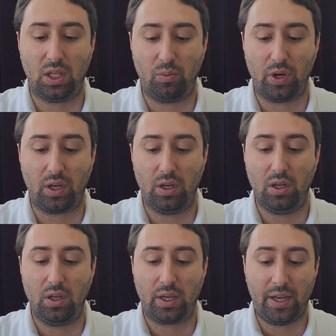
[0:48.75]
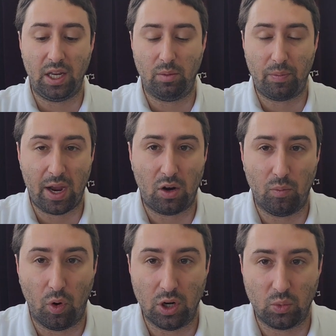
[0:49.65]
They bring kinim, a pair
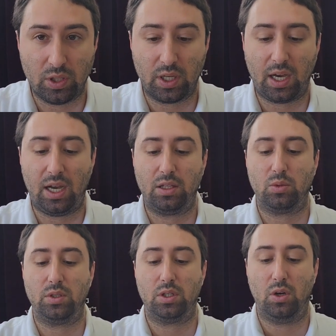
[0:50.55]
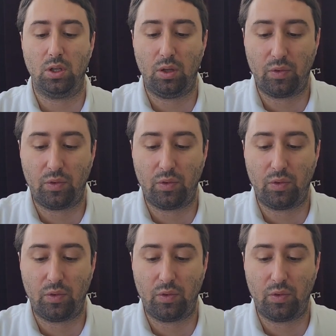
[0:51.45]
of birds. One's a chatas, one's an ola.